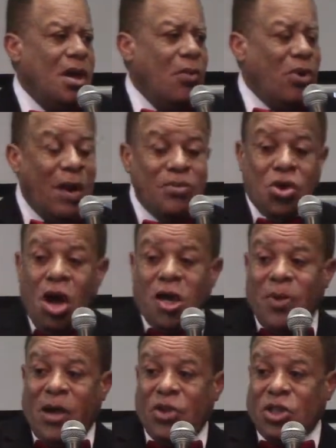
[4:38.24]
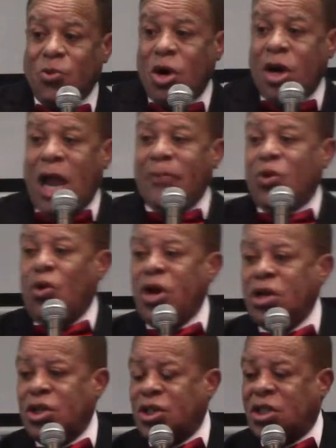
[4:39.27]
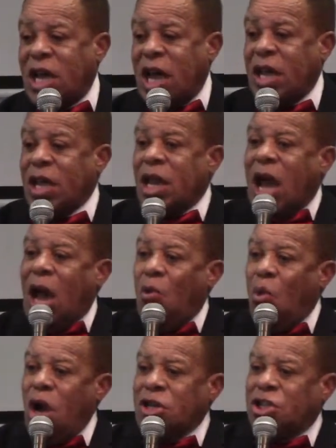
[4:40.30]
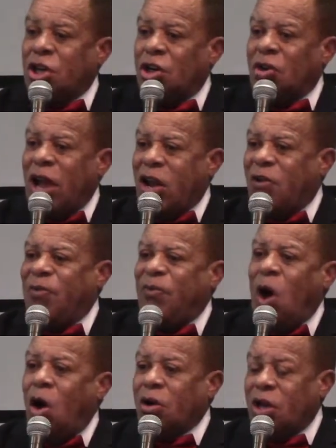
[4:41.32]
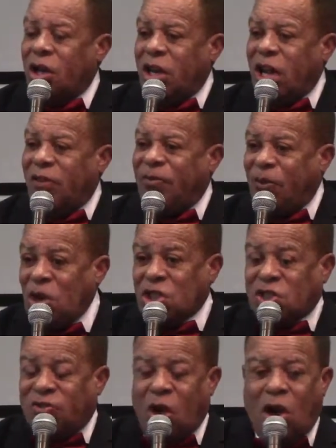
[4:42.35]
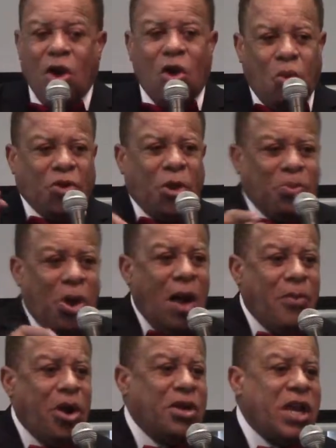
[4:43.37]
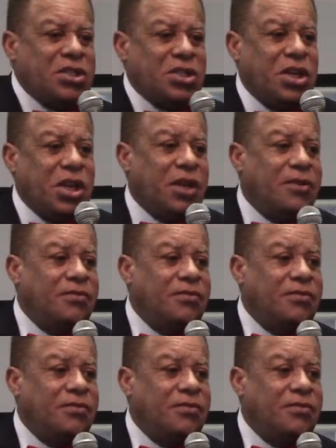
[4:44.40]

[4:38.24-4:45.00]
And when I'm talking about this morning, I'm going to say, I want you to learn how to fall in love, first of all, with the primary destiny.